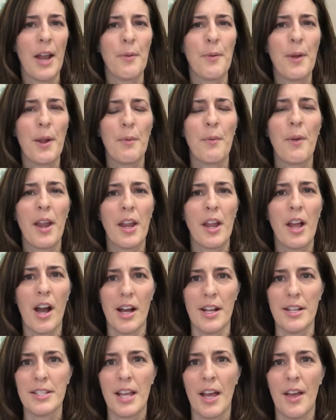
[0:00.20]
do I write
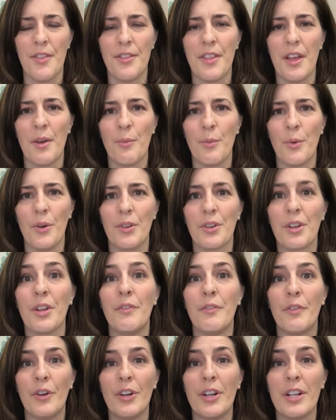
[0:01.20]
content that will
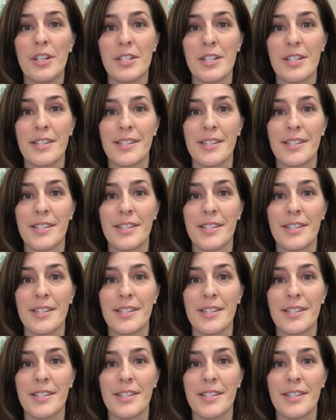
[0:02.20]
convert into